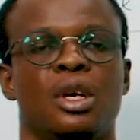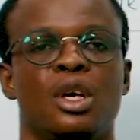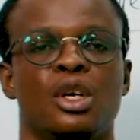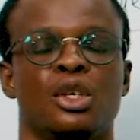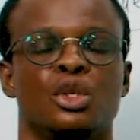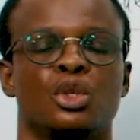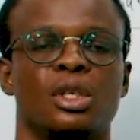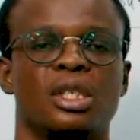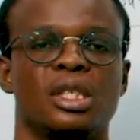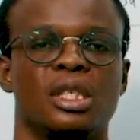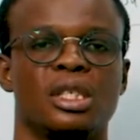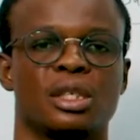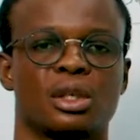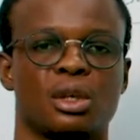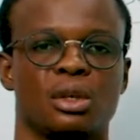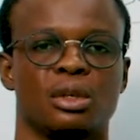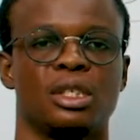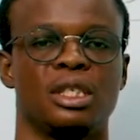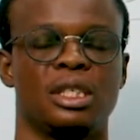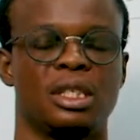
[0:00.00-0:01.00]
So in this
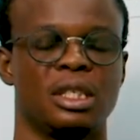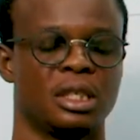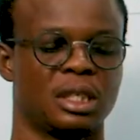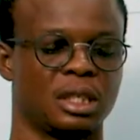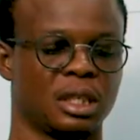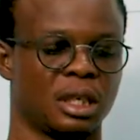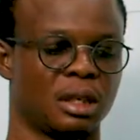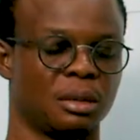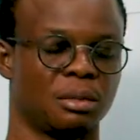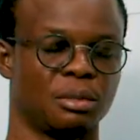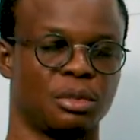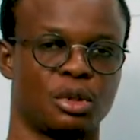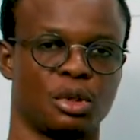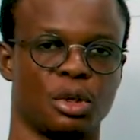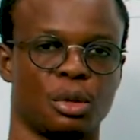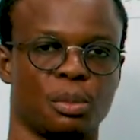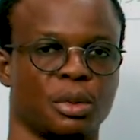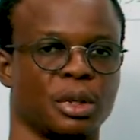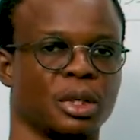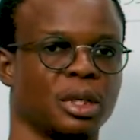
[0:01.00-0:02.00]

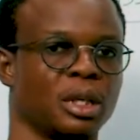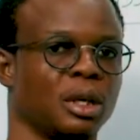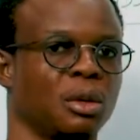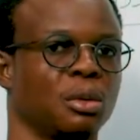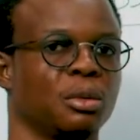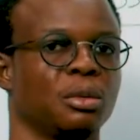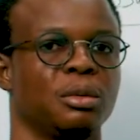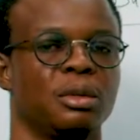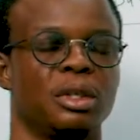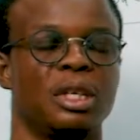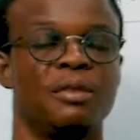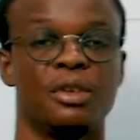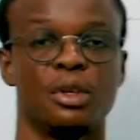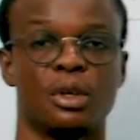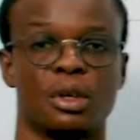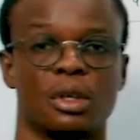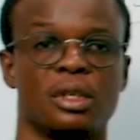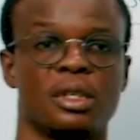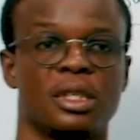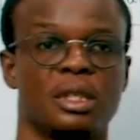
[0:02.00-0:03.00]
topic now, living
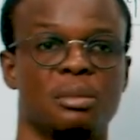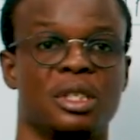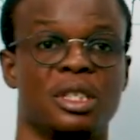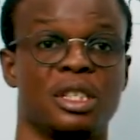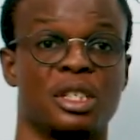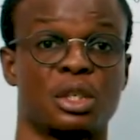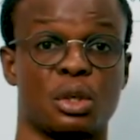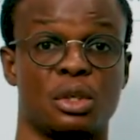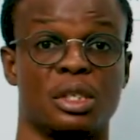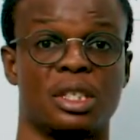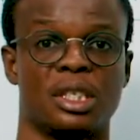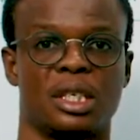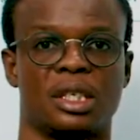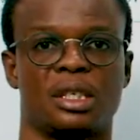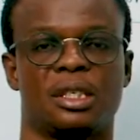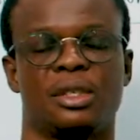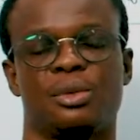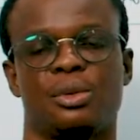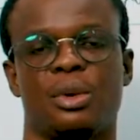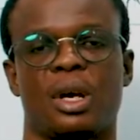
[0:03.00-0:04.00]
organism in this
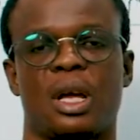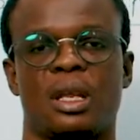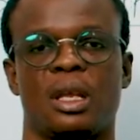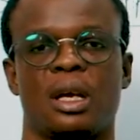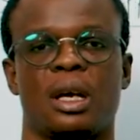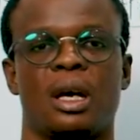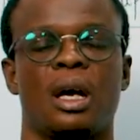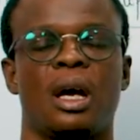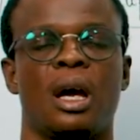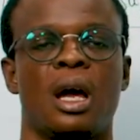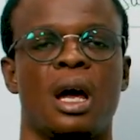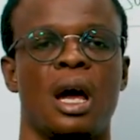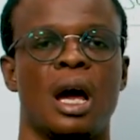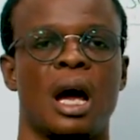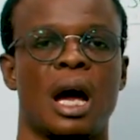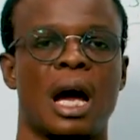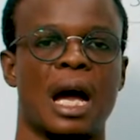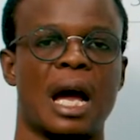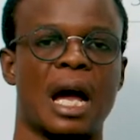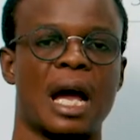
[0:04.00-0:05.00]
context rather
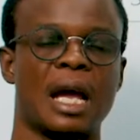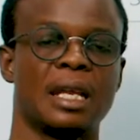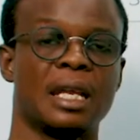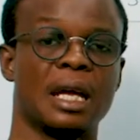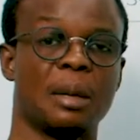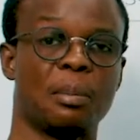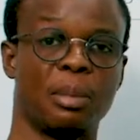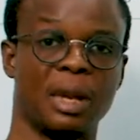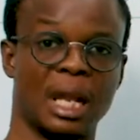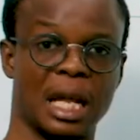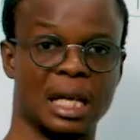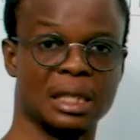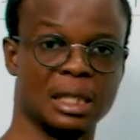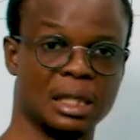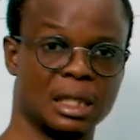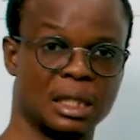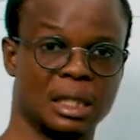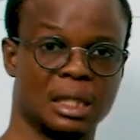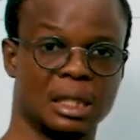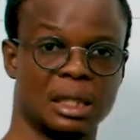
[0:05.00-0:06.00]
are either
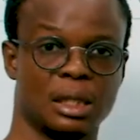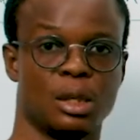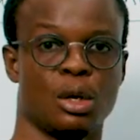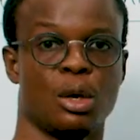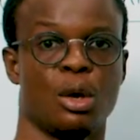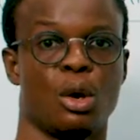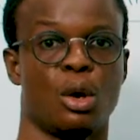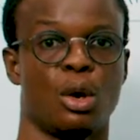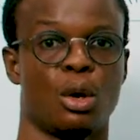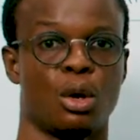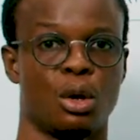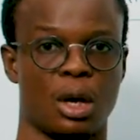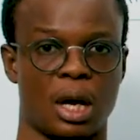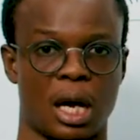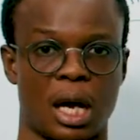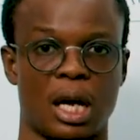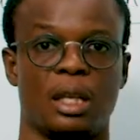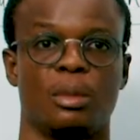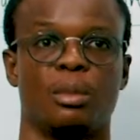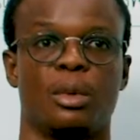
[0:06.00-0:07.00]
plants or
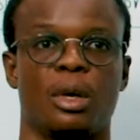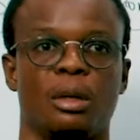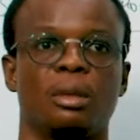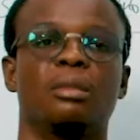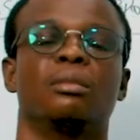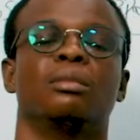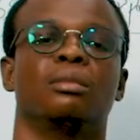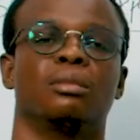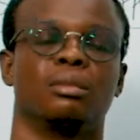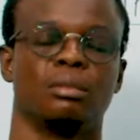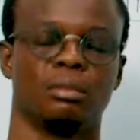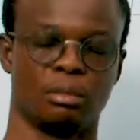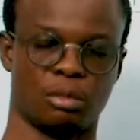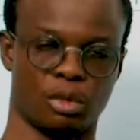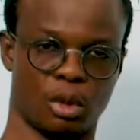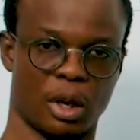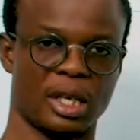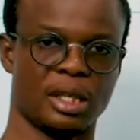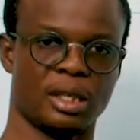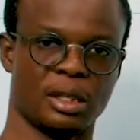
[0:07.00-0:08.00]
animal,
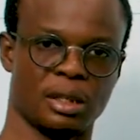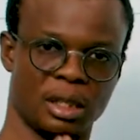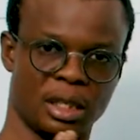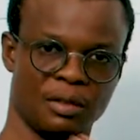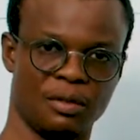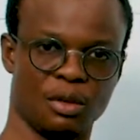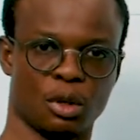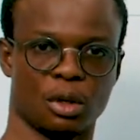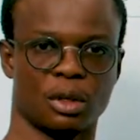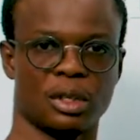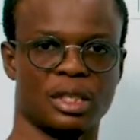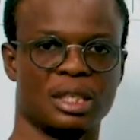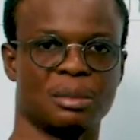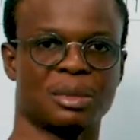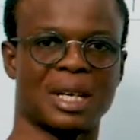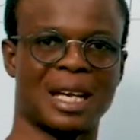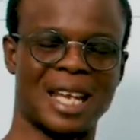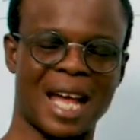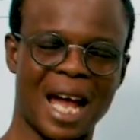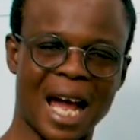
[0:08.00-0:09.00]
right? Living organism
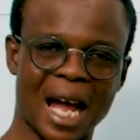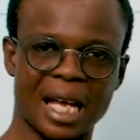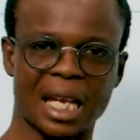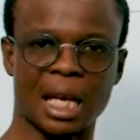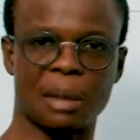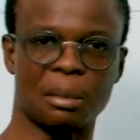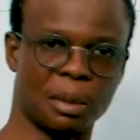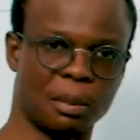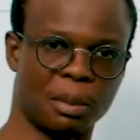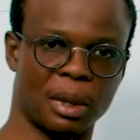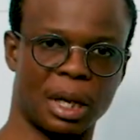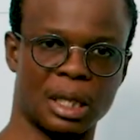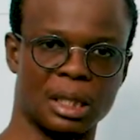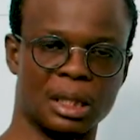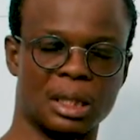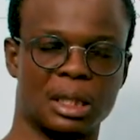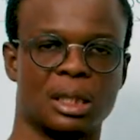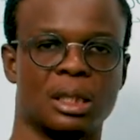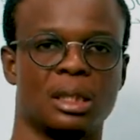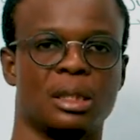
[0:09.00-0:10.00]
can either be
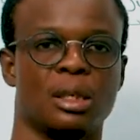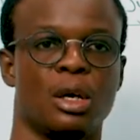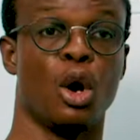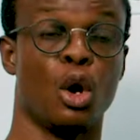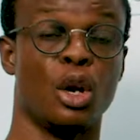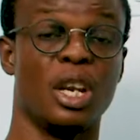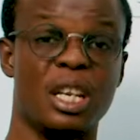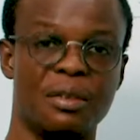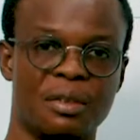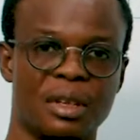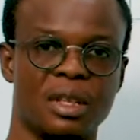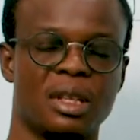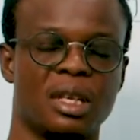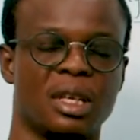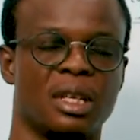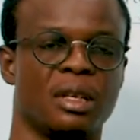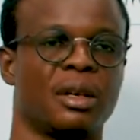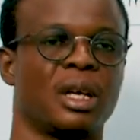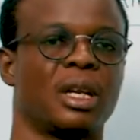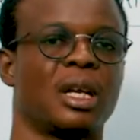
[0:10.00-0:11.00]
plants, or living
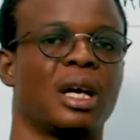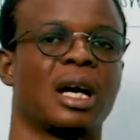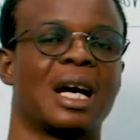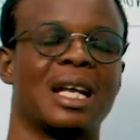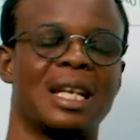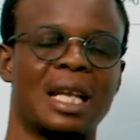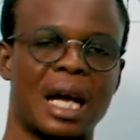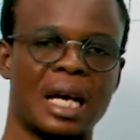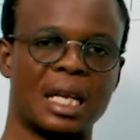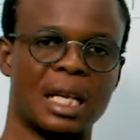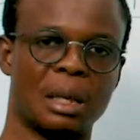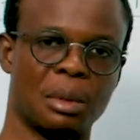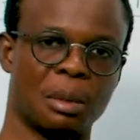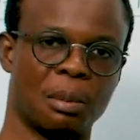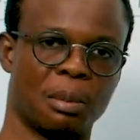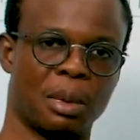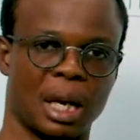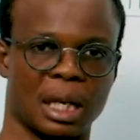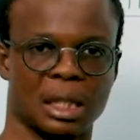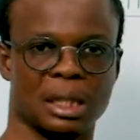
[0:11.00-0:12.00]
thing rather can either be
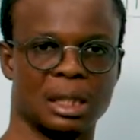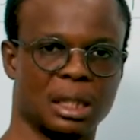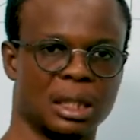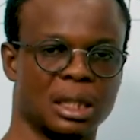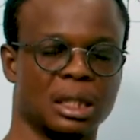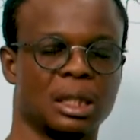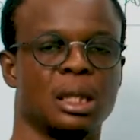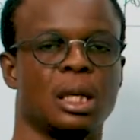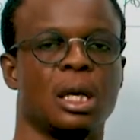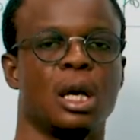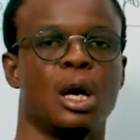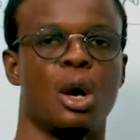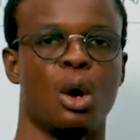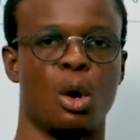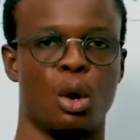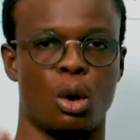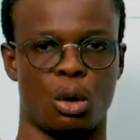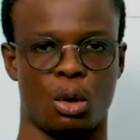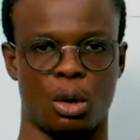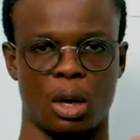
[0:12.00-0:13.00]
plants
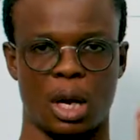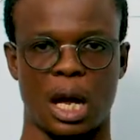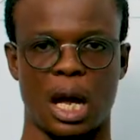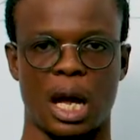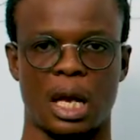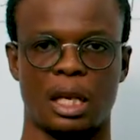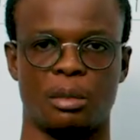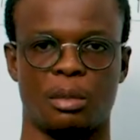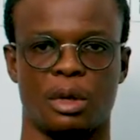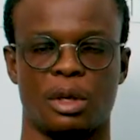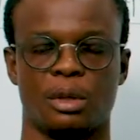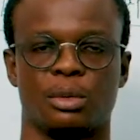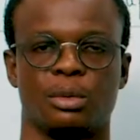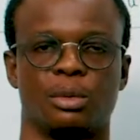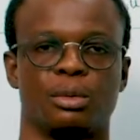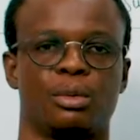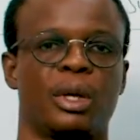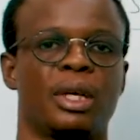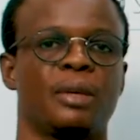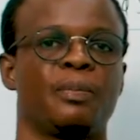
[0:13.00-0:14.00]
or animals,
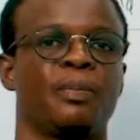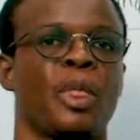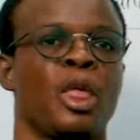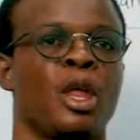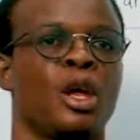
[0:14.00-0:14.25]
right?